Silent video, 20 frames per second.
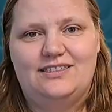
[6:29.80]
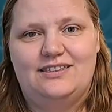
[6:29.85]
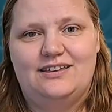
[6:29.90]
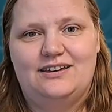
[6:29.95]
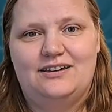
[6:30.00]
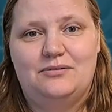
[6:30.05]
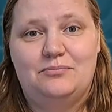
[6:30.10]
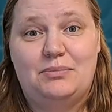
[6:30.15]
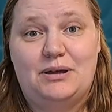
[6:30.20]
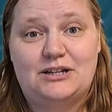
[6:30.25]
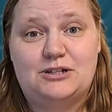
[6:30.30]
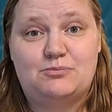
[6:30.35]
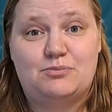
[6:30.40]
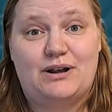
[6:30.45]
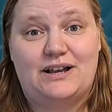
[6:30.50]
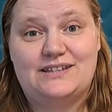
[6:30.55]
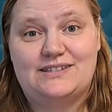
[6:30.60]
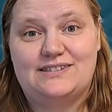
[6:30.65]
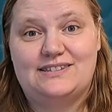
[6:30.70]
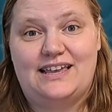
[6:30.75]
the bench
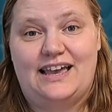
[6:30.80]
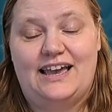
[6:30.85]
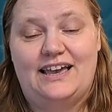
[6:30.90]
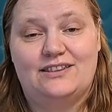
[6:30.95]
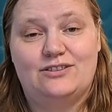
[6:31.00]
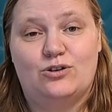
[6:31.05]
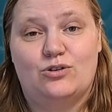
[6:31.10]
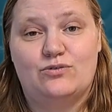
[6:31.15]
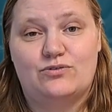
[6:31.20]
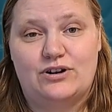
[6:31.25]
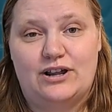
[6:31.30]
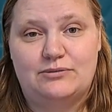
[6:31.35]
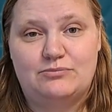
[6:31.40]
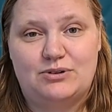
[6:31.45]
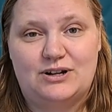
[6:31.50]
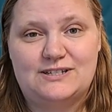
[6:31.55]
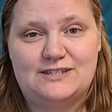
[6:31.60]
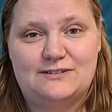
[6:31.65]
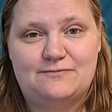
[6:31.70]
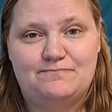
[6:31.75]
press and the overhead
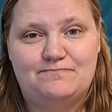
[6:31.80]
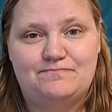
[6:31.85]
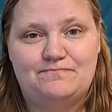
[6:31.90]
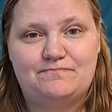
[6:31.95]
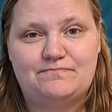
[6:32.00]
press.